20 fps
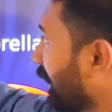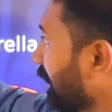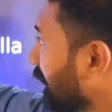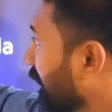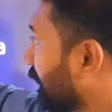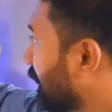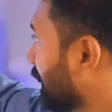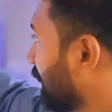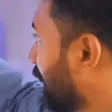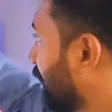an
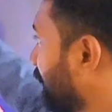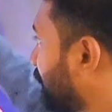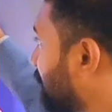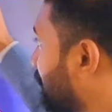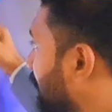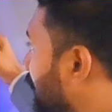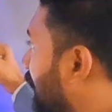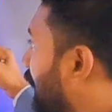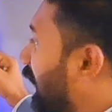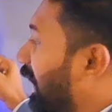
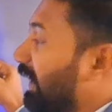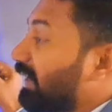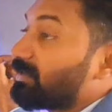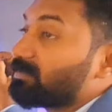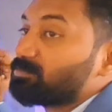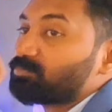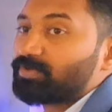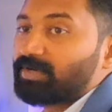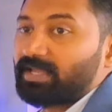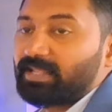idiot, an
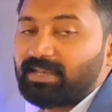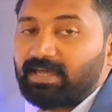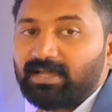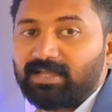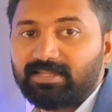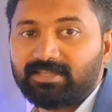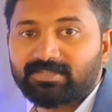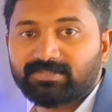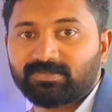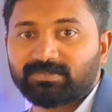
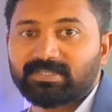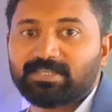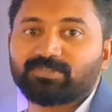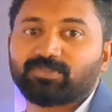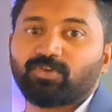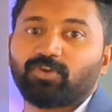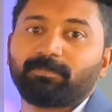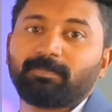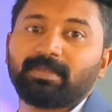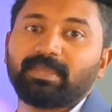umbrella. So
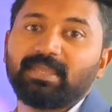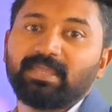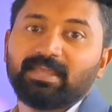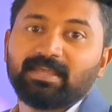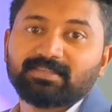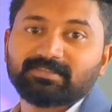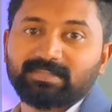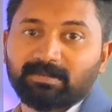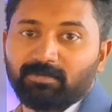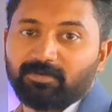these could be
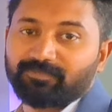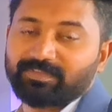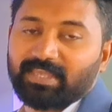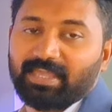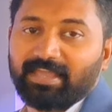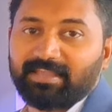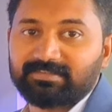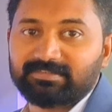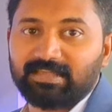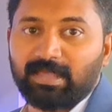some of
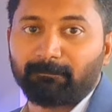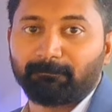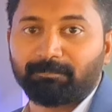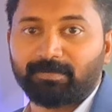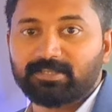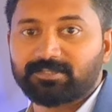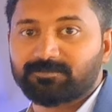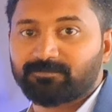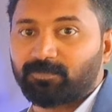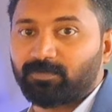the
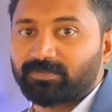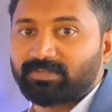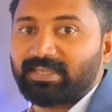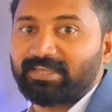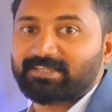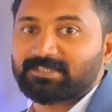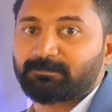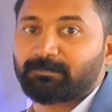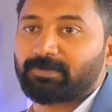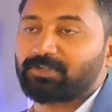examples for
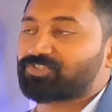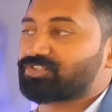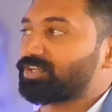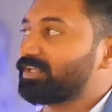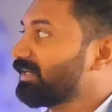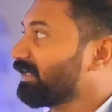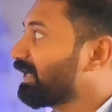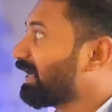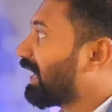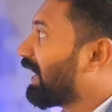the
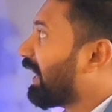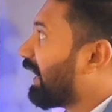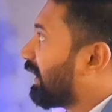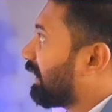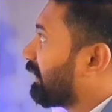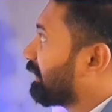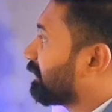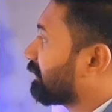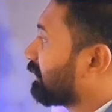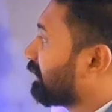expression
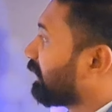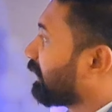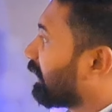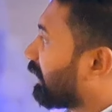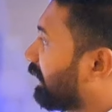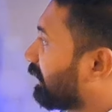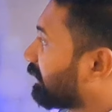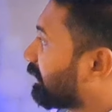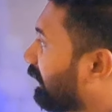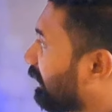an.
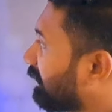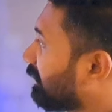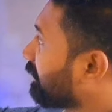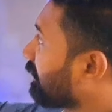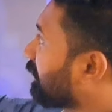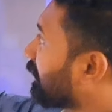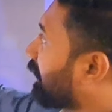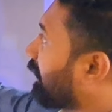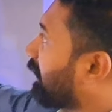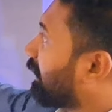
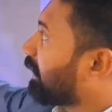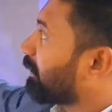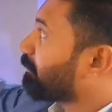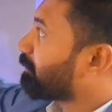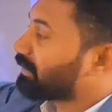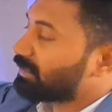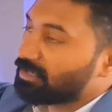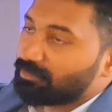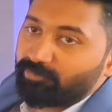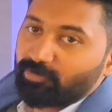Again,
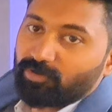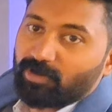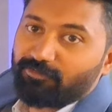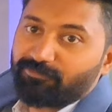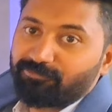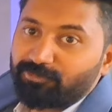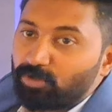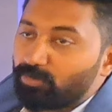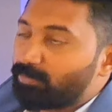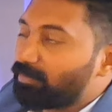let me give you
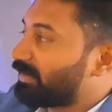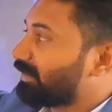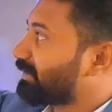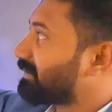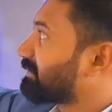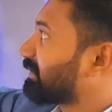a few more